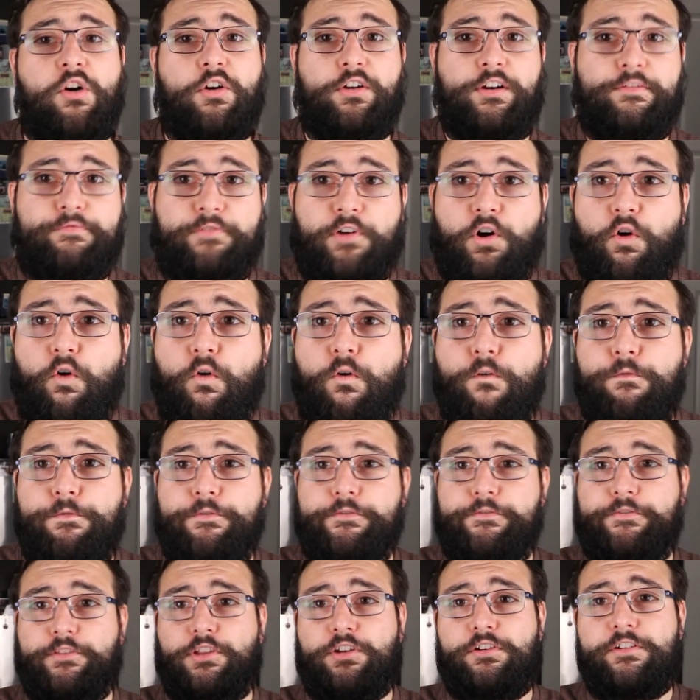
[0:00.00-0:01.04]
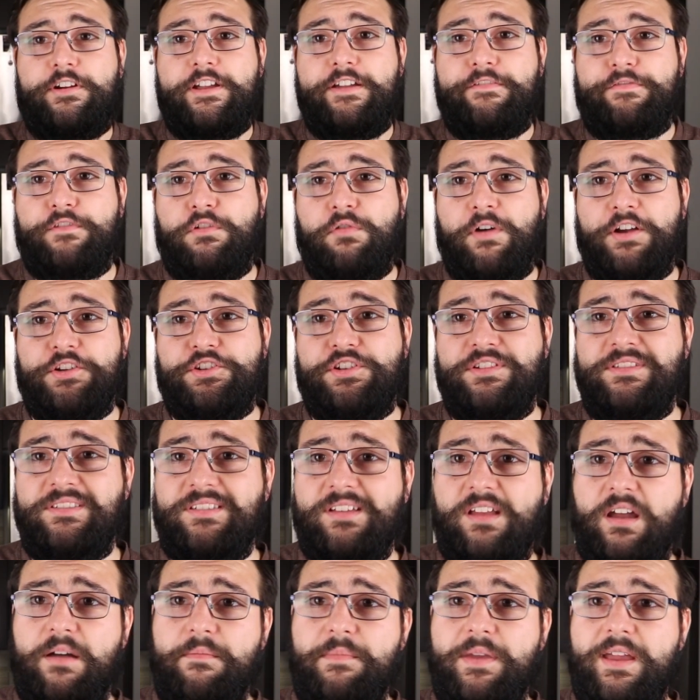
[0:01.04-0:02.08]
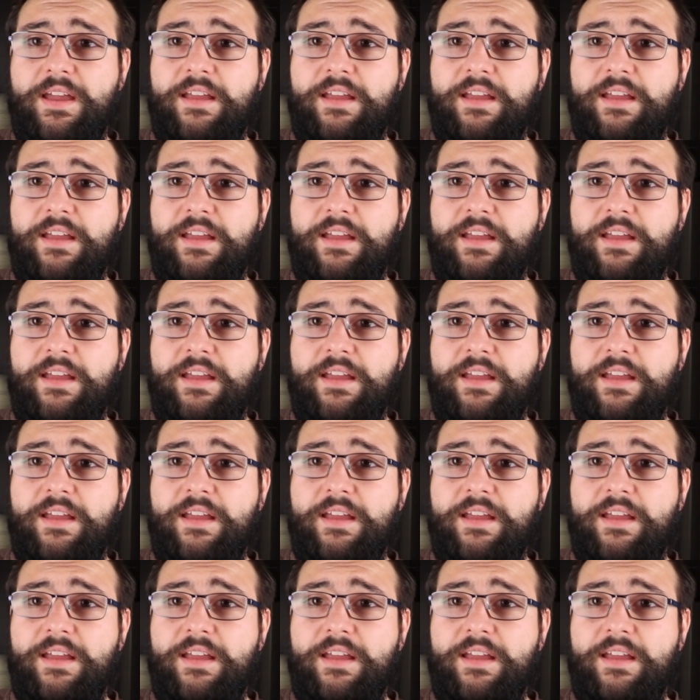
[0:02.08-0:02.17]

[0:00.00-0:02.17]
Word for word: or if a whole flurry of questions come